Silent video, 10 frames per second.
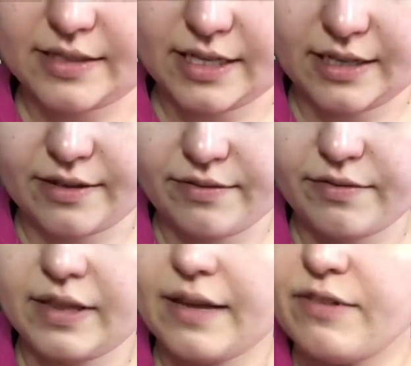Take a
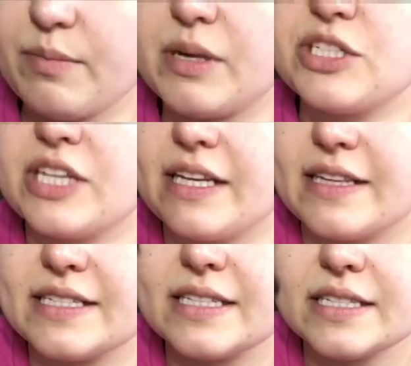fluffy brush like
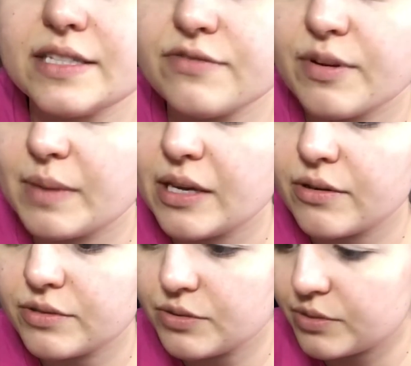this. This is from
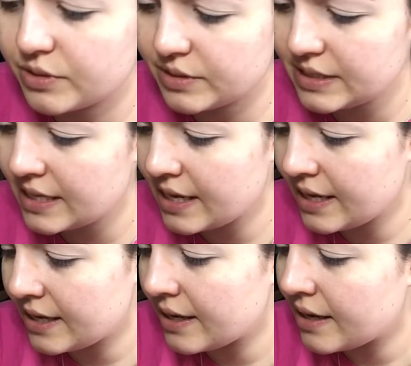Eco Tools.
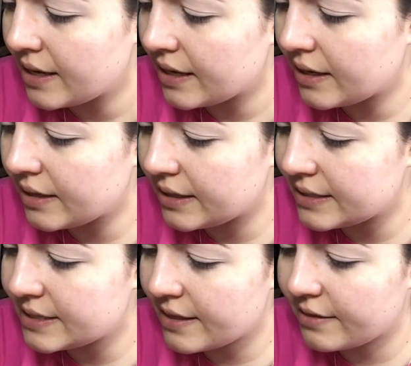It
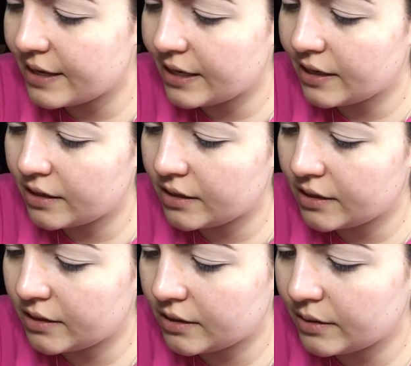is
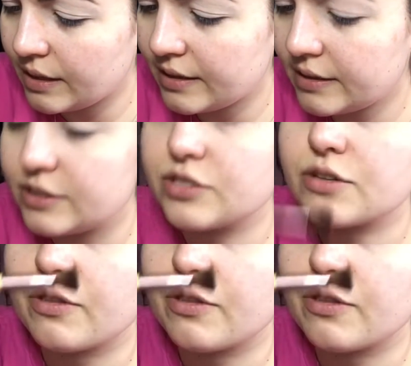their, I think it's just